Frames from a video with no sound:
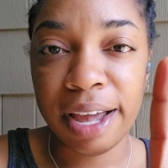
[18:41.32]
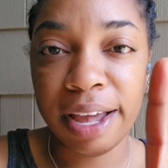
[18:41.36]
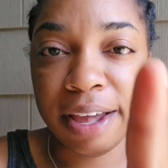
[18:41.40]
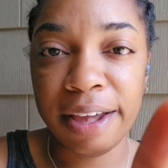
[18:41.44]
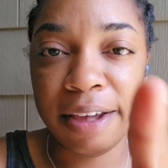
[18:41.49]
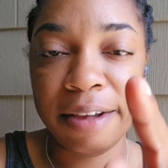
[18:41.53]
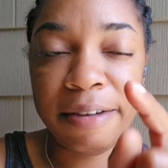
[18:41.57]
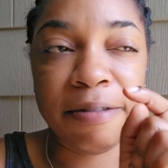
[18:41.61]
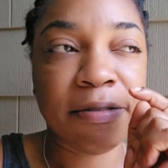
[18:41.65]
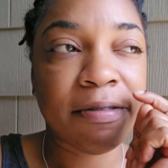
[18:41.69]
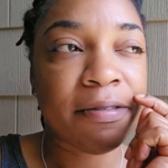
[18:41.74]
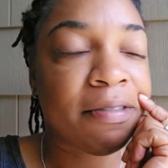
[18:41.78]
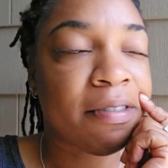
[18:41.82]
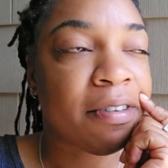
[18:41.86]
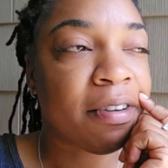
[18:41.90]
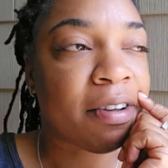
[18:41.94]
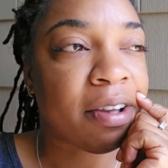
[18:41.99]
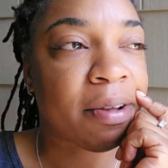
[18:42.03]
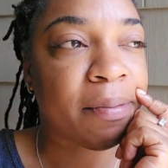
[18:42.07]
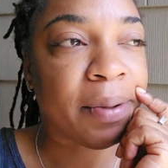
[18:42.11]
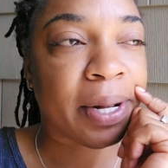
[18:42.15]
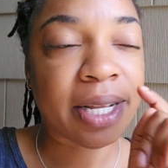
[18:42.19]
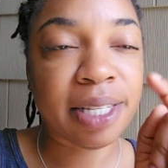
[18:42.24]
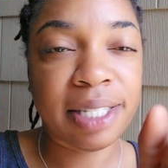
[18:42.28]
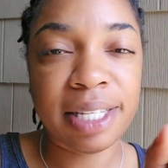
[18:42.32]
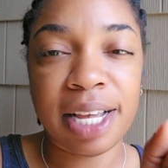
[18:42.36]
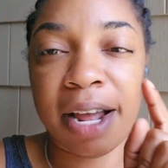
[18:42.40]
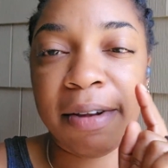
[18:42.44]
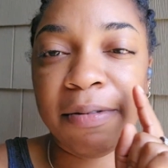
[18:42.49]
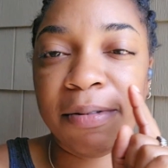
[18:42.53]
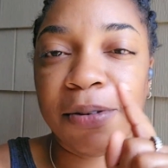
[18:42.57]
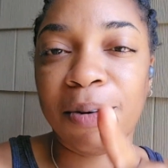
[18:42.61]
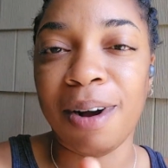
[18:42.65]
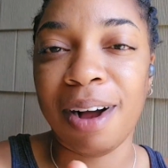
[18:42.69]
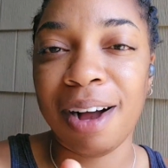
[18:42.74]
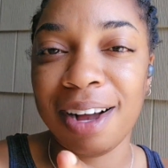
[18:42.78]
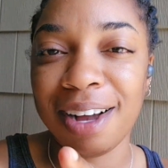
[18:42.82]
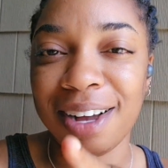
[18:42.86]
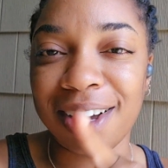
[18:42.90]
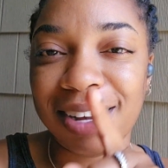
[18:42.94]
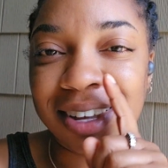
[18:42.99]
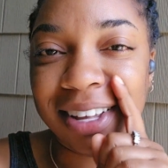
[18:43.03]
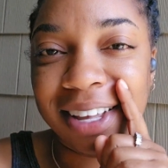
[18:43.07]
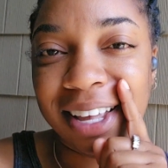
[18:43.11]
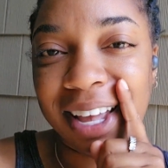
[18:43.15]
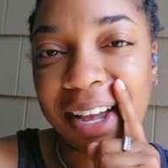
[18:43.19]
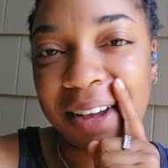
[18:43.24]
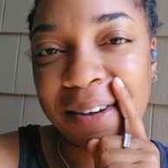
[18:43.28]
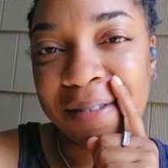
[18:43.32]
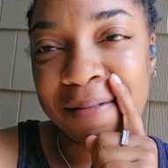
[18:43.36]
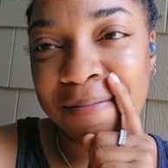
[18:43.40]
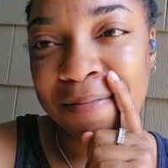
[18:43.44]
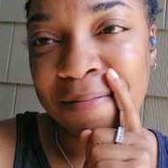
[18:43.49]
if you decide for work. Yeah.